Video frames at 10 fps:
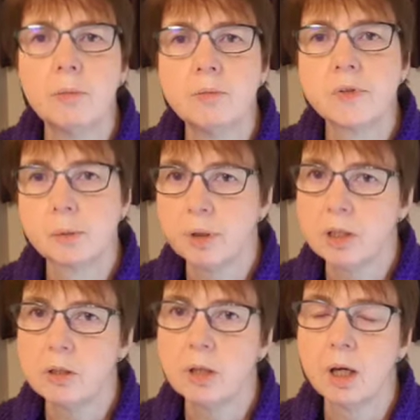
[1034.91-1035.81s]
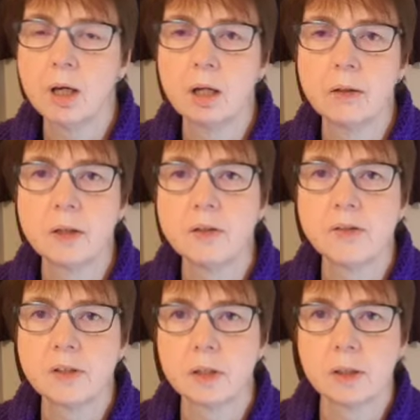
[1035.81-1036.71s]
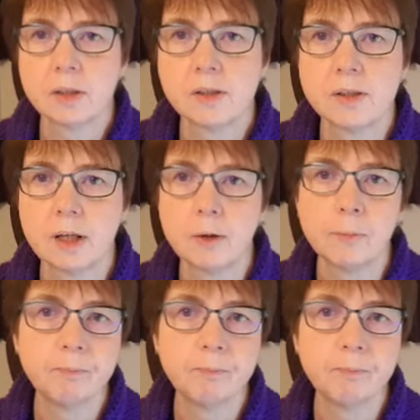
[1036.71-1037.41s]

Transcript: So I might do that and then sit and cut it out.